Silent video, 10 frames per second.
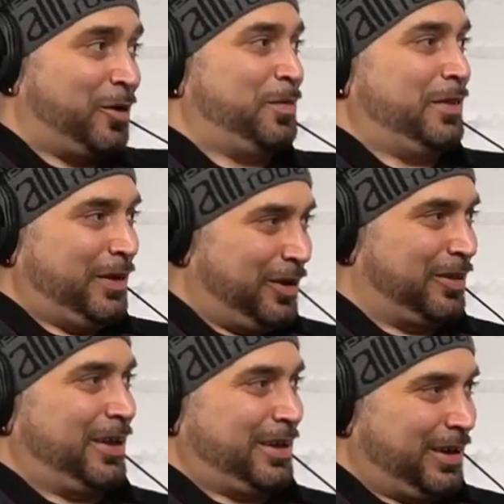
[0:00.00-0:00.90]
up in there.
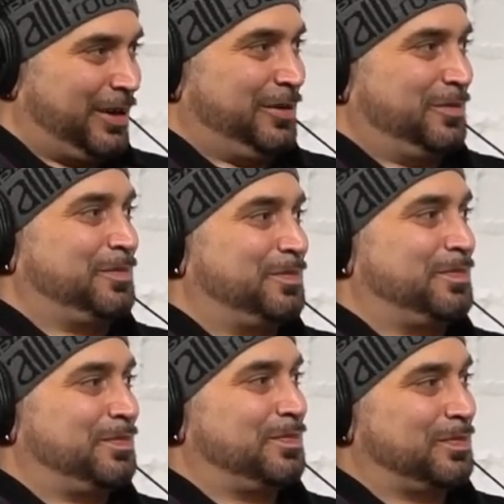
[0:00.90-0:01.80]
Yeah, like, yeah, hell yeah.
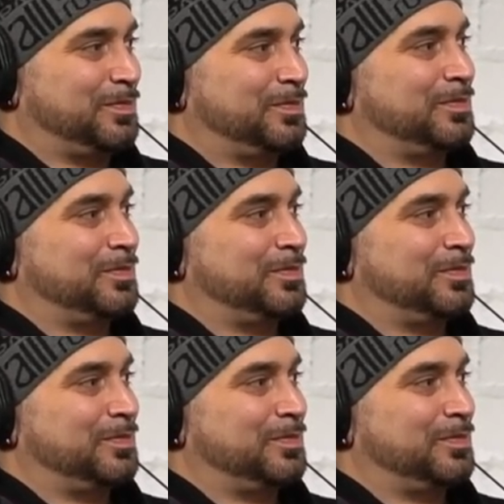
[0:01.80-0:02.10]
Fucking,